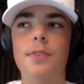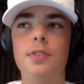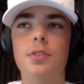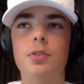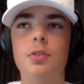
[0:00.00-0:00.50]

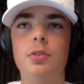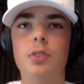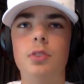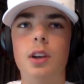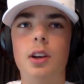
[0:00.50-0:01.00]
physical
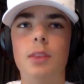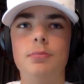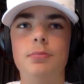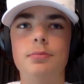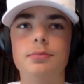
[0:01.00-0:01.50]

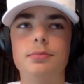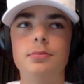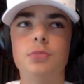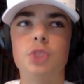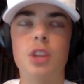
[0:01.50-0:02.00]

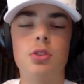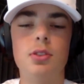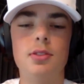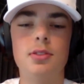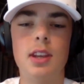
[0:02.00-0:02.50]

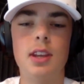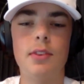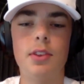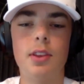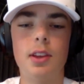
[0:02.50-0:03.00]
changes and
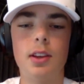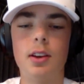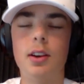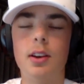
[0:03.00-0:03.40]
everything,